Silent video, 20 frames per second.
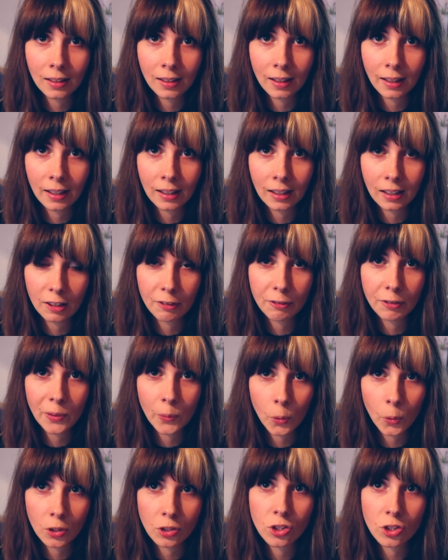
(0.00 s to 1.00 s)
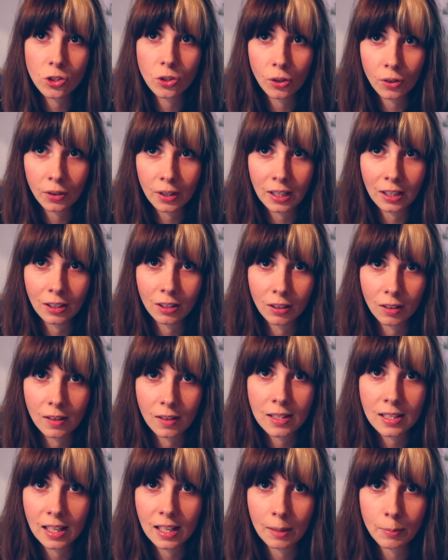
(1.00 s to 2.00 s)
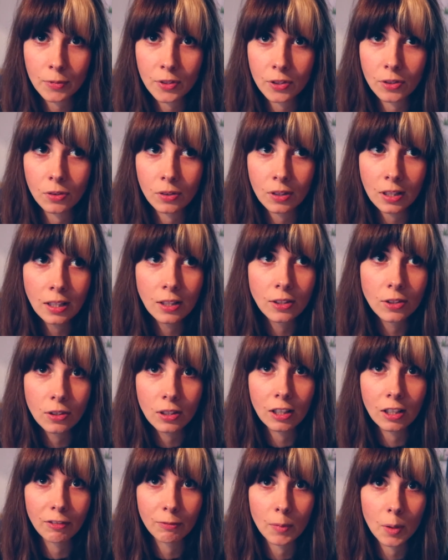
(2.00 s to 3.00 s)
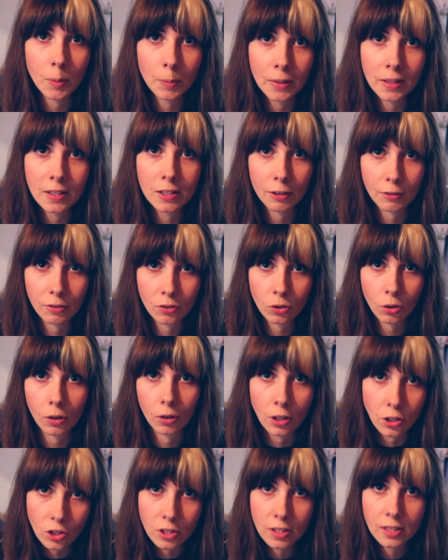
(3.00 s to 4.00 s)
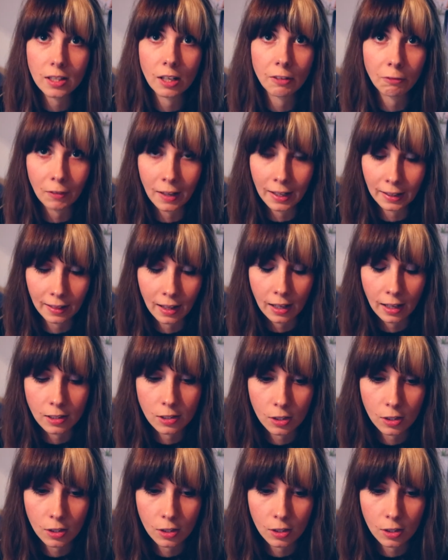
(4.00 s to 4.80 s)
Like, if you want story concepts, you need to give me bits of story, just stuff like that.